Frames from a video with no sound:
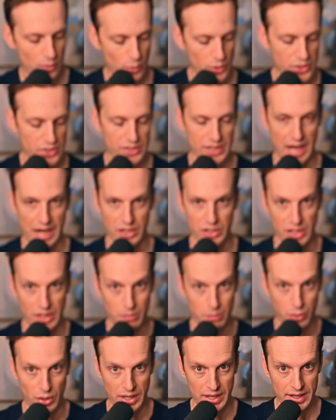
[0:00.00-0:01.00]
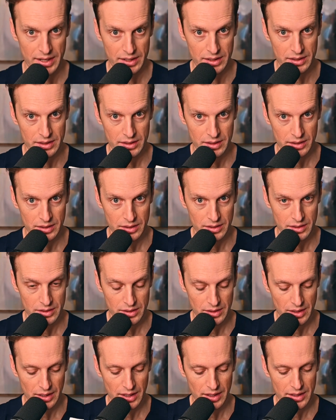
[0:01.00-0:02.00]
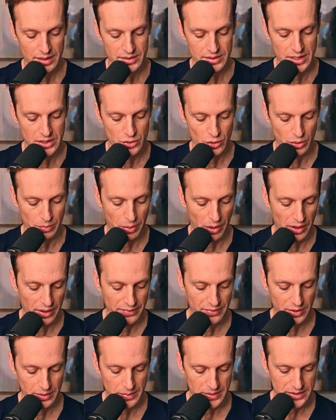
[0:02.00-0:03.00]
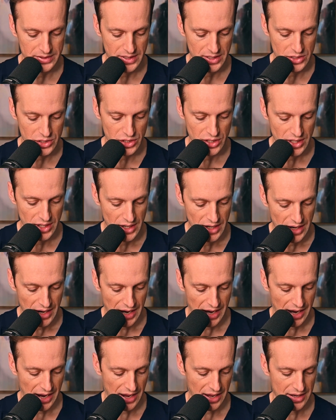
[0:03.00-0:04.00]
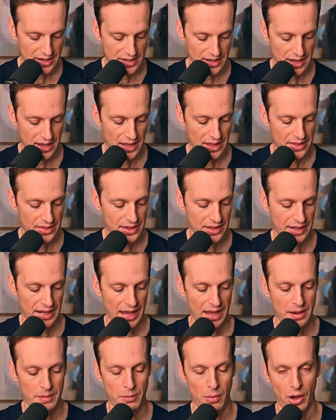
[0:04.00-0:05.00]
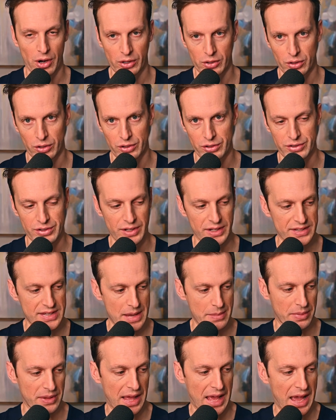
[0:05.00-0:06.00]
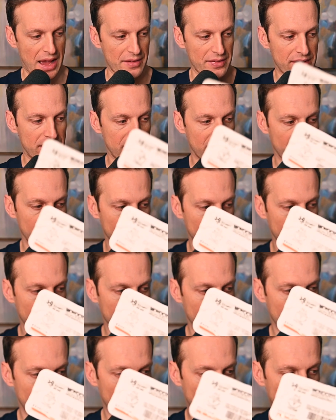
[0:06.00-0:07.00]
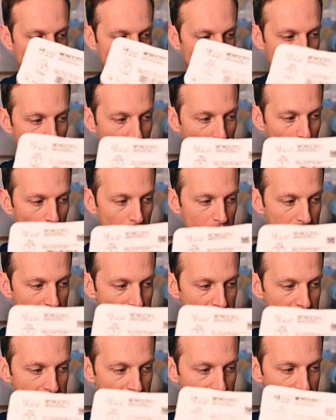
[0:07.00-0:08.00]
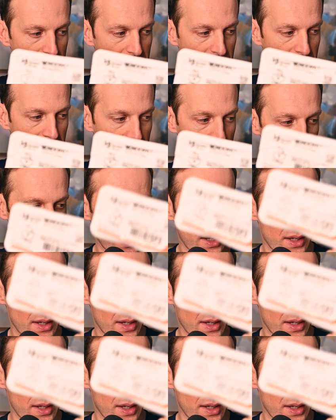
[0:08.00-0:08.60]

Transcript: which is actually a braided uh, stitch or a polyfilament stitch. And uh, again, monocryl is the example I have here, uh, which is the